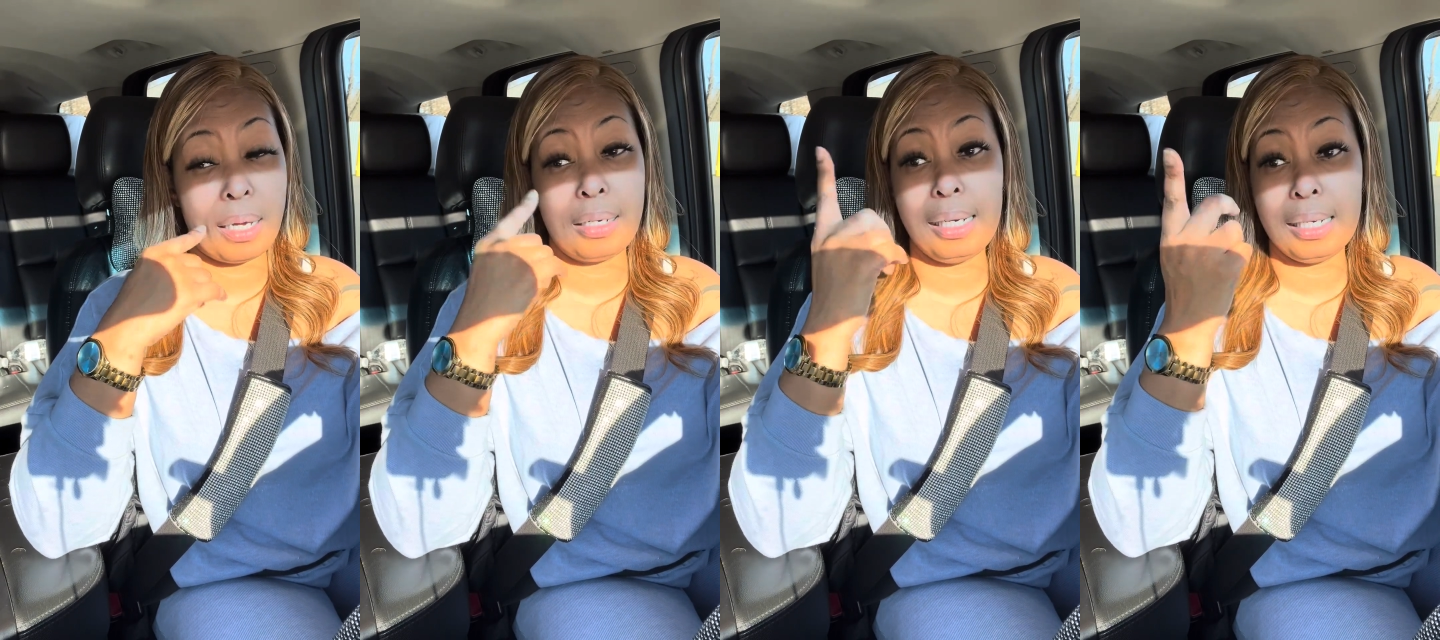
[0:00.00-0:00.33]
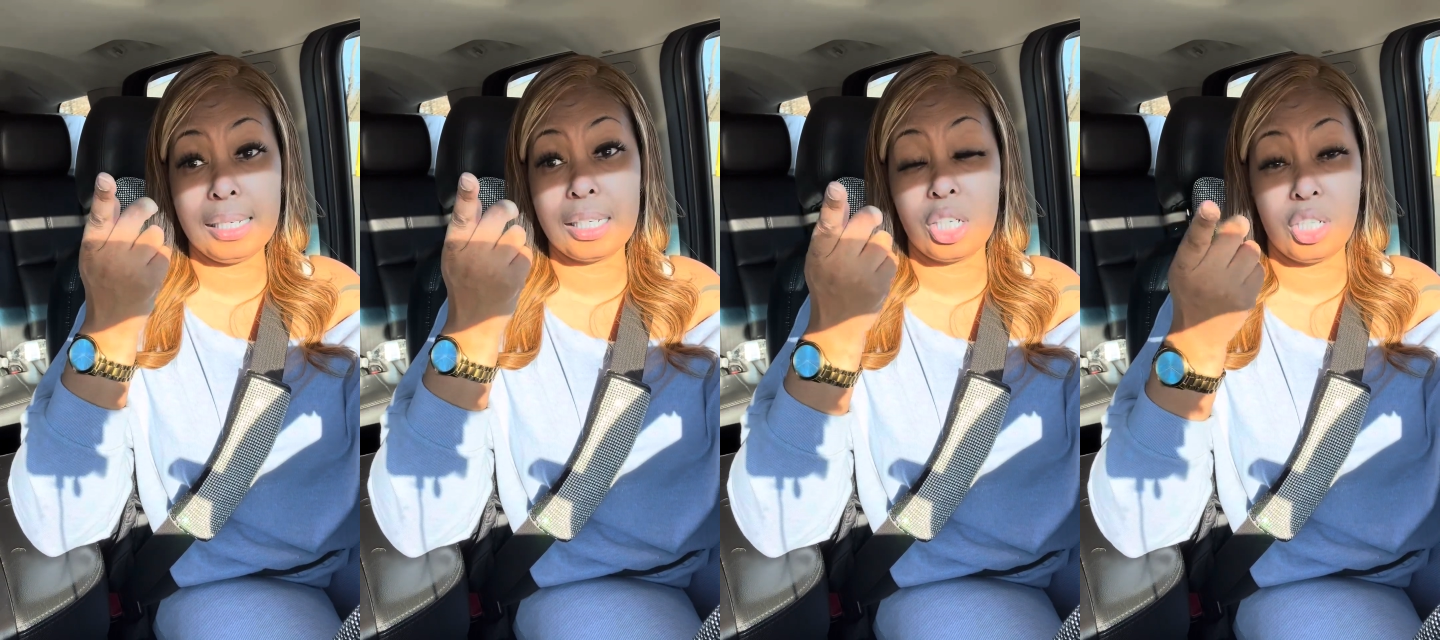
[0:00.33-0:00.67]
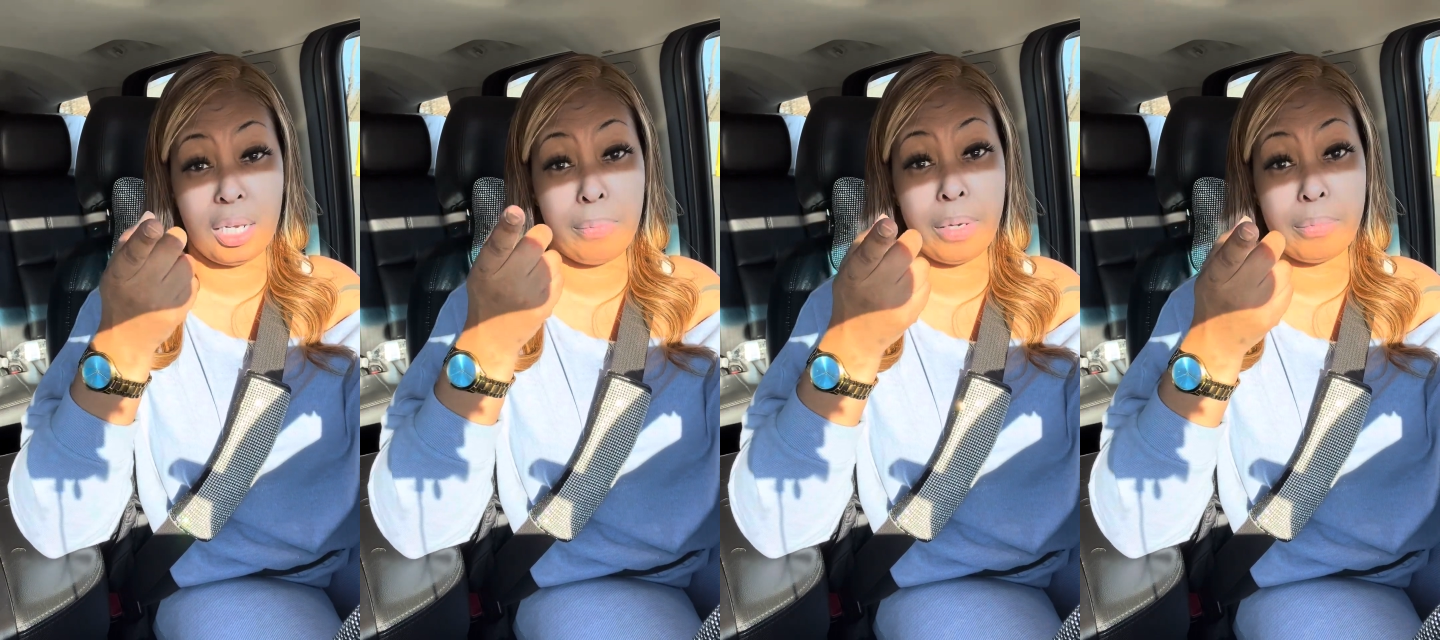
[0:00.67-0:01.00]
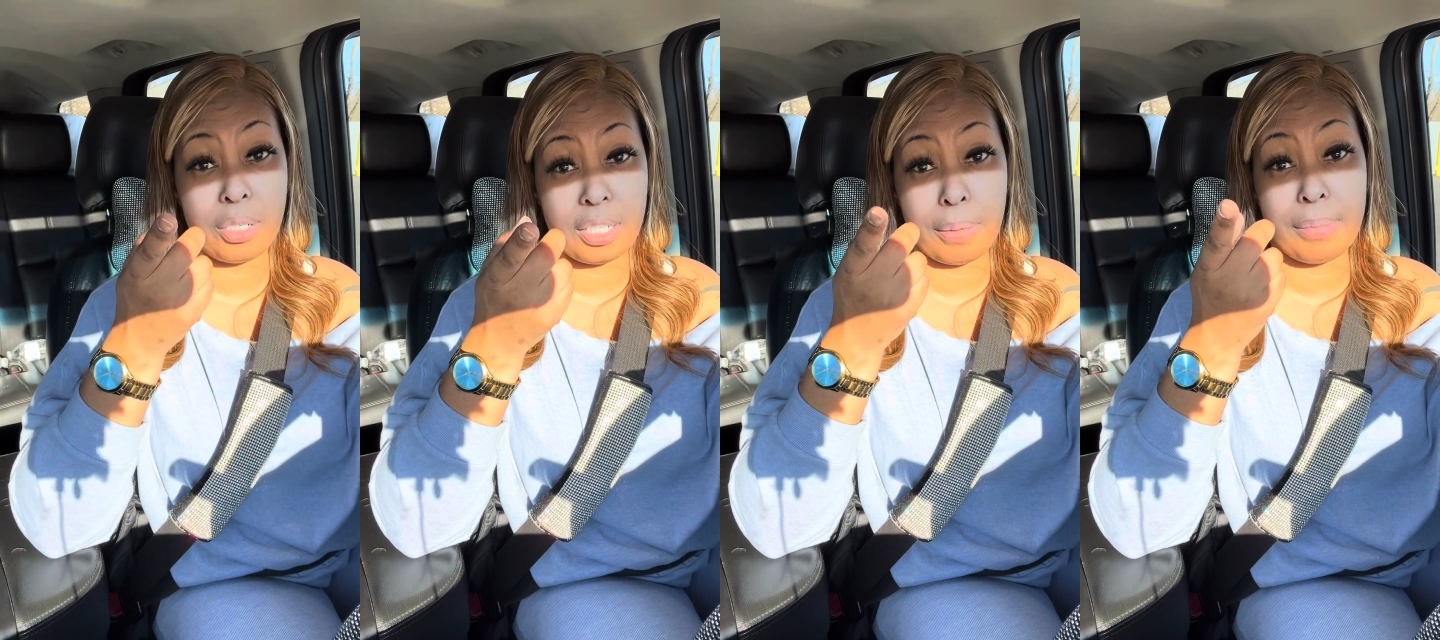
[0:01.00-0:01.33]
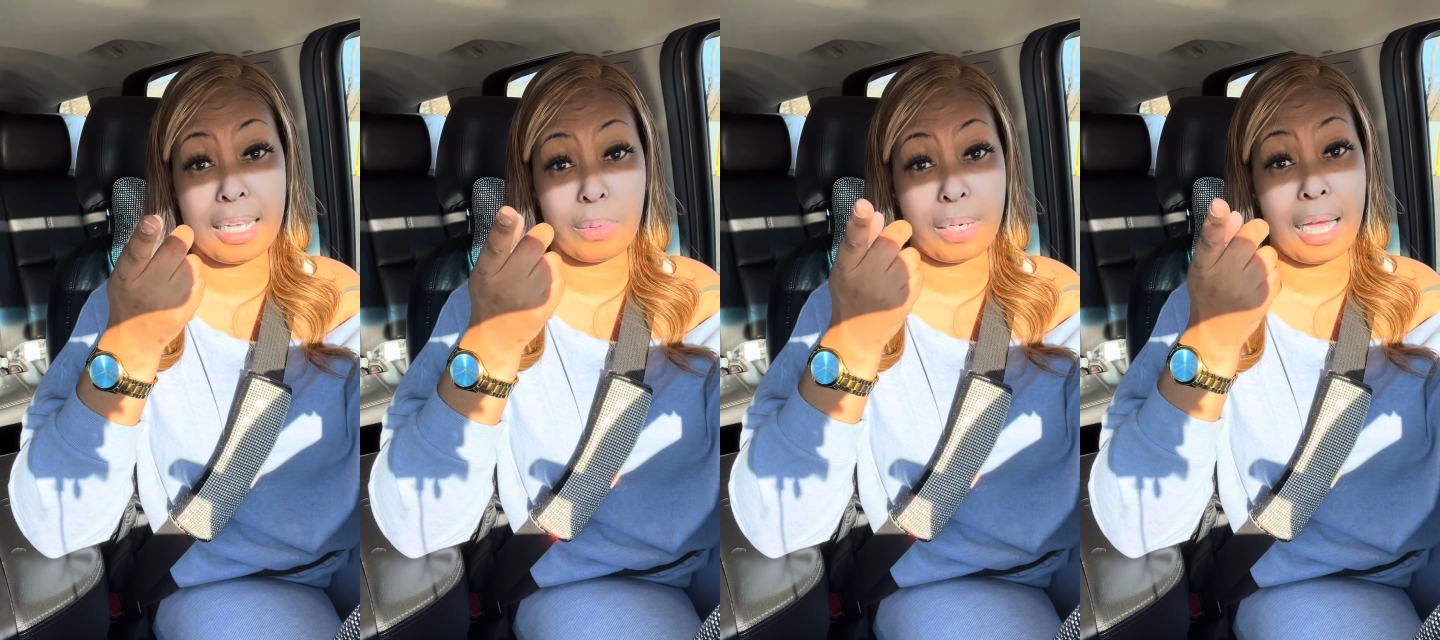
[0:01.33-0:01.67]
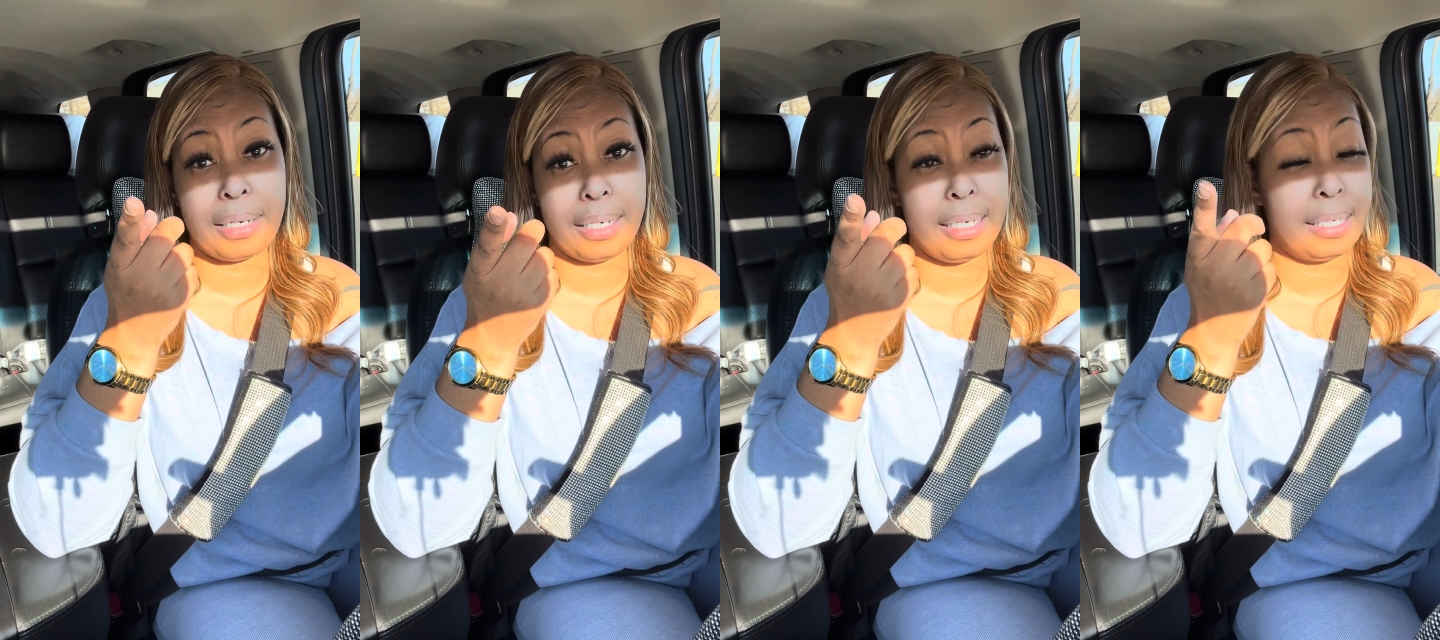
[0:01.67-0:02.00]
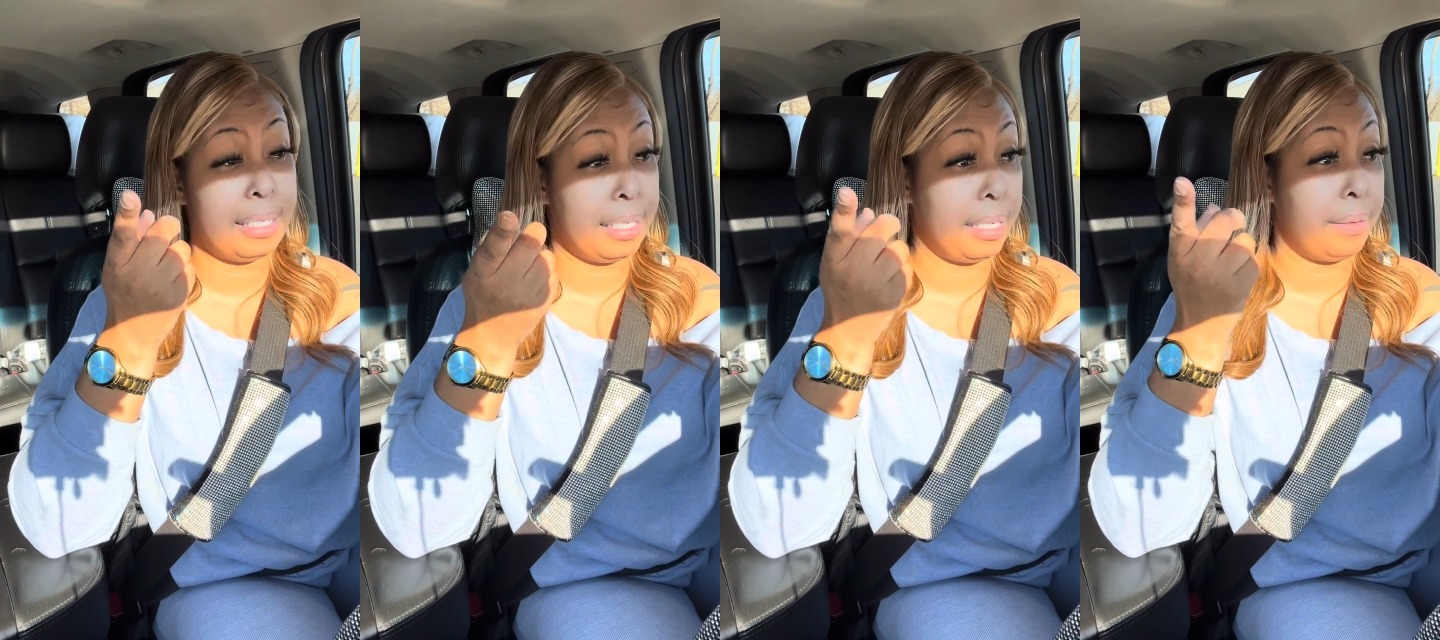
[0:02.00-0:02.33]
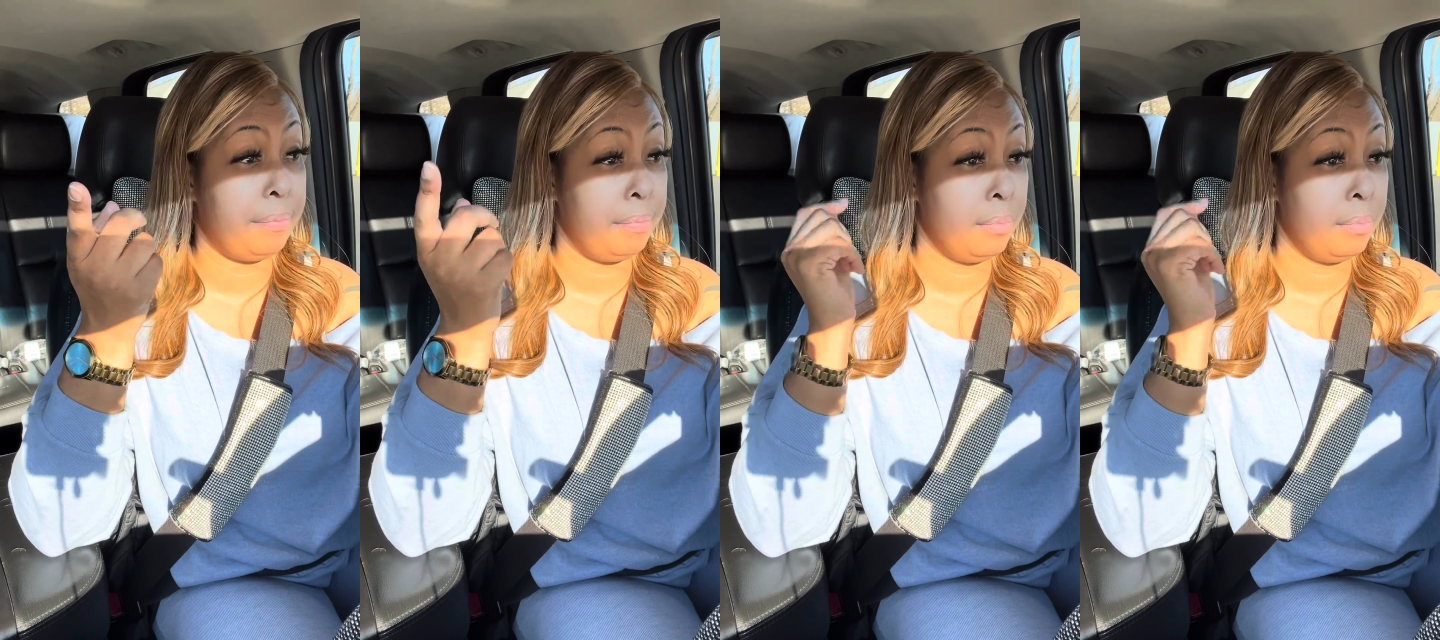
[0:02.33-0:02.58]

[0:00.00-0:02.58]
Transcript: I need to get a gym membership. That's what I need to get.